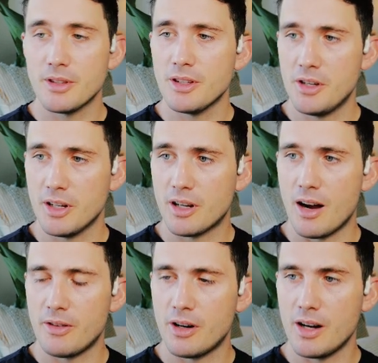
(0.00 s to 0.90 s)
that you can
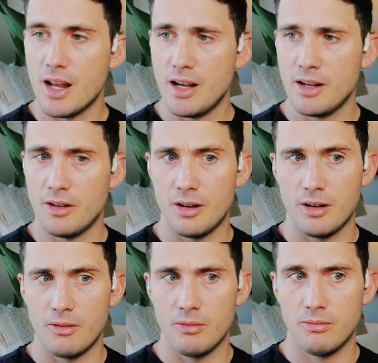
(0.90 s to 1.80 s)
cover in
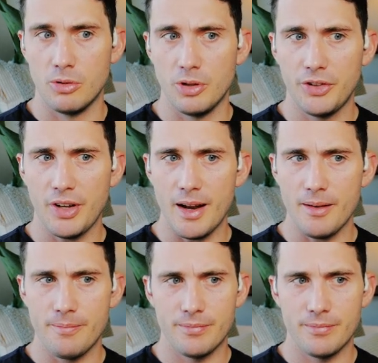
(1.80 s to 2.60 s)
your rule set.